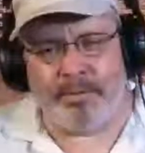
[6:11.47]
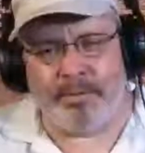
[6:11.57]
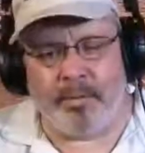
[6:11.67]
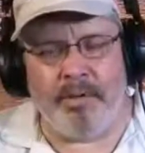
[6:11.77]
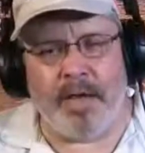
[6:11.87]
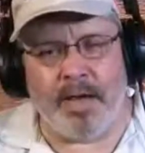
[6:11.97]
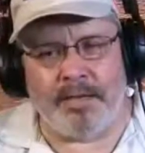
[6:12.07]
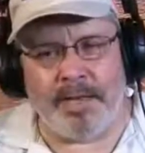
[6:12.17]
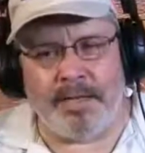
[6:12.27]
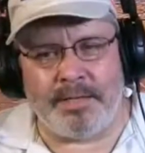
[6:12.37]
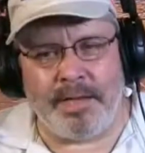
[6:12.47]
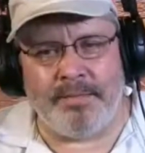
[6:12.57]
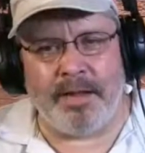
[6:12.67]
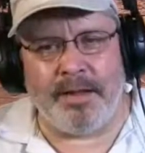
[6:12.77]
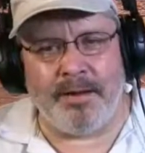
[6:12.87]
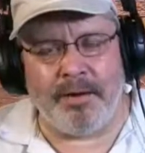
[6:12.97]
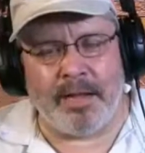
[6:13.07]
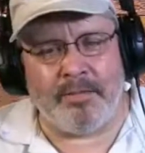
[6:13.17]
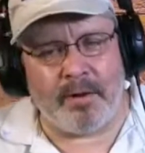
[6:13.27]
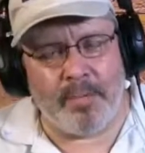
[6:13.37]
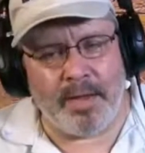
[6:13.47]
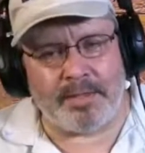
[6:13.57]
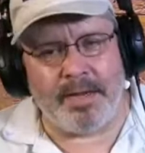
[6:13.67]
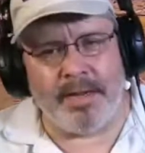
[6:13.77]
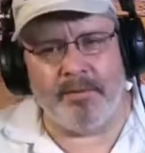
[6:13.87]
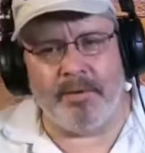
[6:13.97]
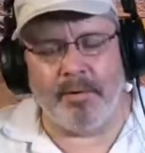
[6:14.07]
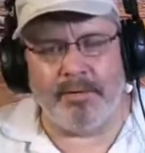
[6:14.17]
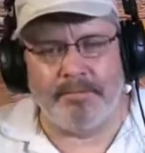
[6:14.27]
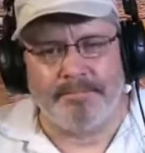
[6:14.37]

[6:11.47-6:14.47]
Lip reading: Well, you guys stay safe down there and give our best to everyone.